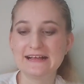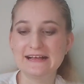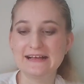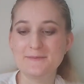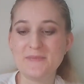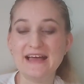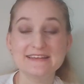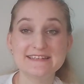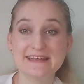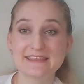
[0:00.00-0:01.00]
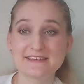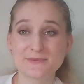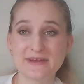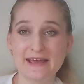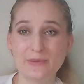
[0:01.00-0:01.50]
had to take this
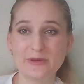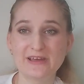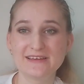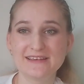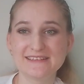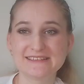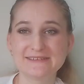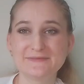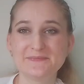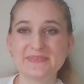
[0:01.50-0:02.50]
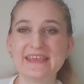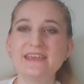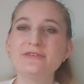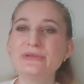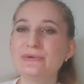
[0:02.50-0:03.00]
one out because
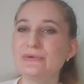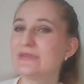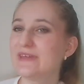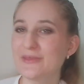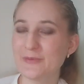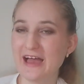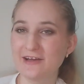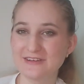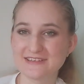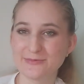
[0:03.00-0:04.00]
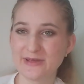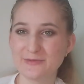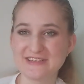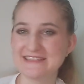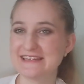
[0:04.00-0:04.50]
even though all the other powders and
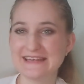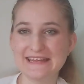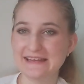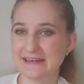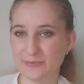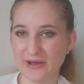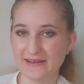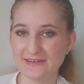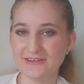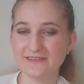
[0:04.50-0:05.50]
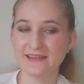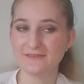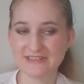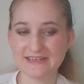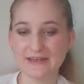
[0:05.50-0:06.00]
pigments didn't need any binder and they
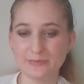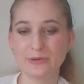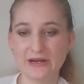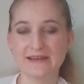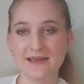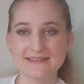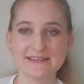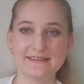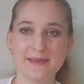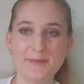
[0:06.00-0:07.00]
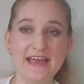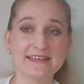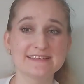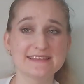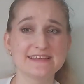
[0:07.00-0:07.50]
stayed pretty nicely in their
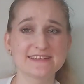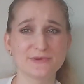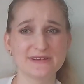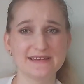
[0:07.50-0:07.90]
pans, this one